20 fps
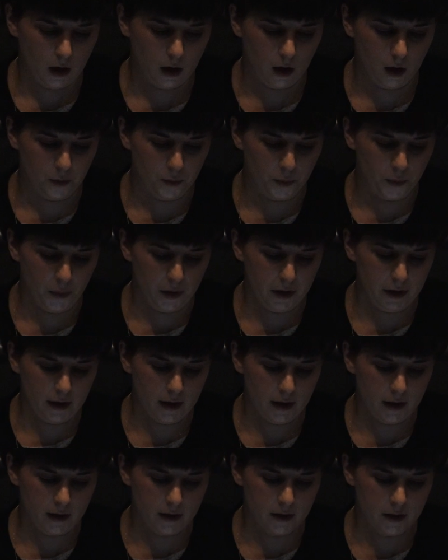
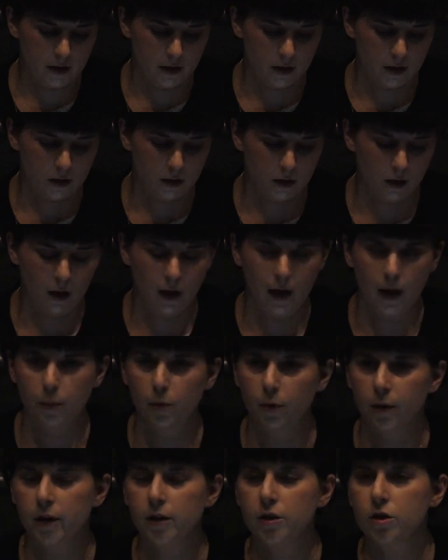And
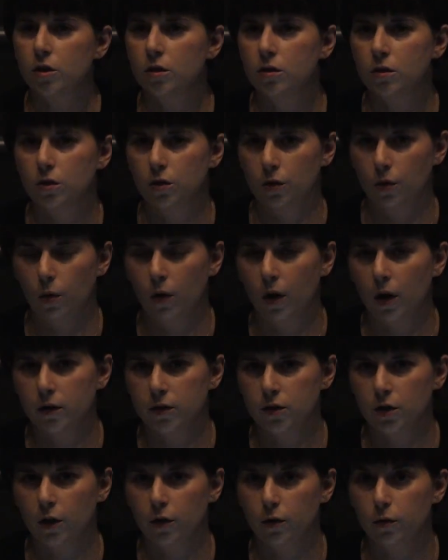collaborations
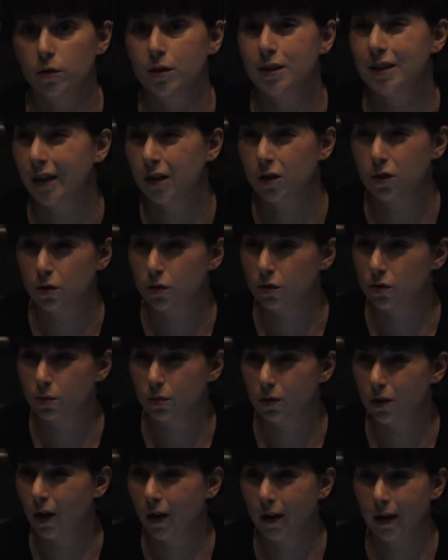across other sectors
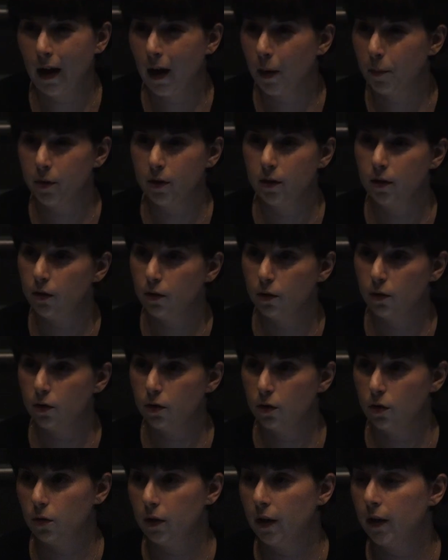would not happen either.
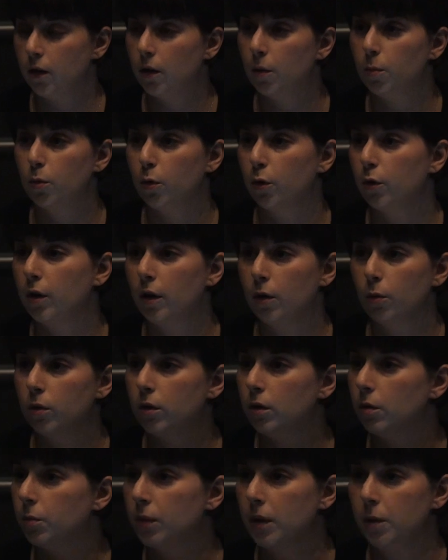You'd end up working
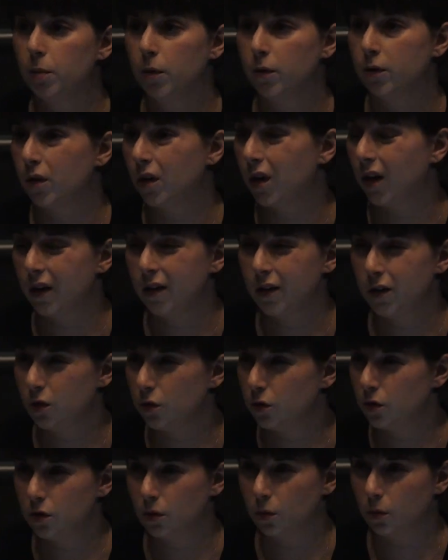with the people you're kind of
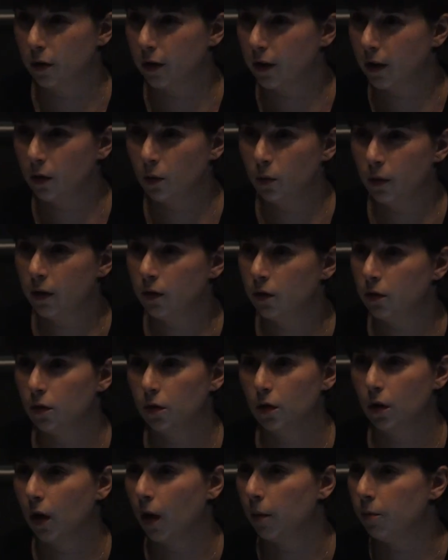used to working with or
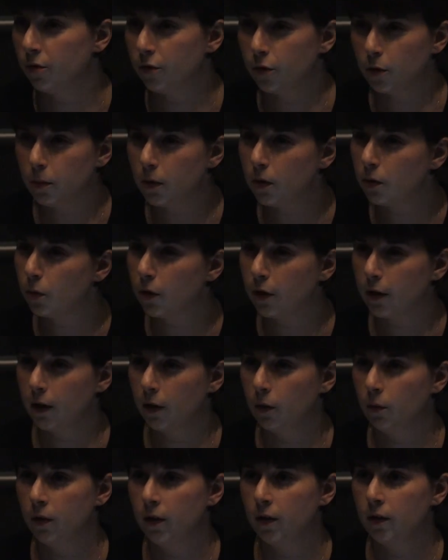you're comfortable
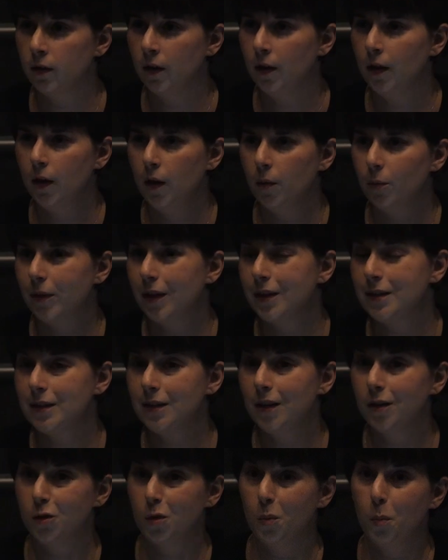working with. But that's
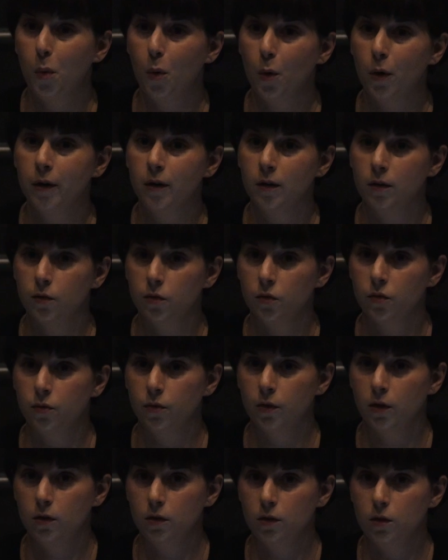not the point of
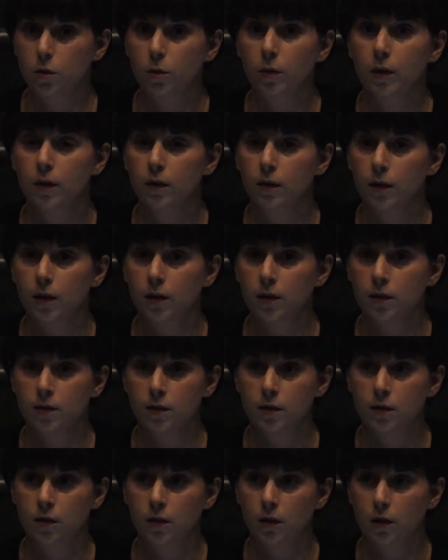doing
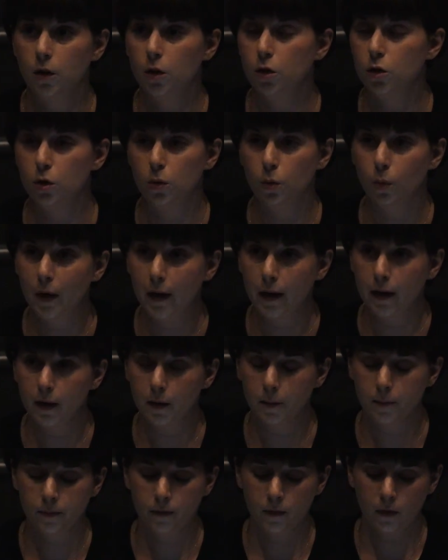things in a new
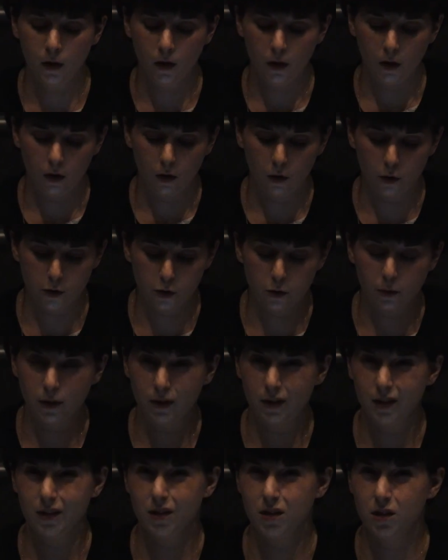way or doing
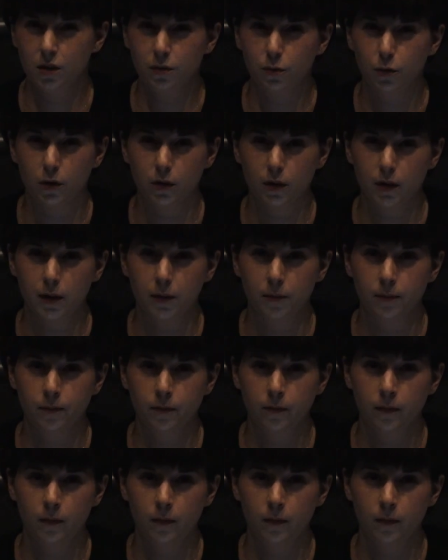things differently.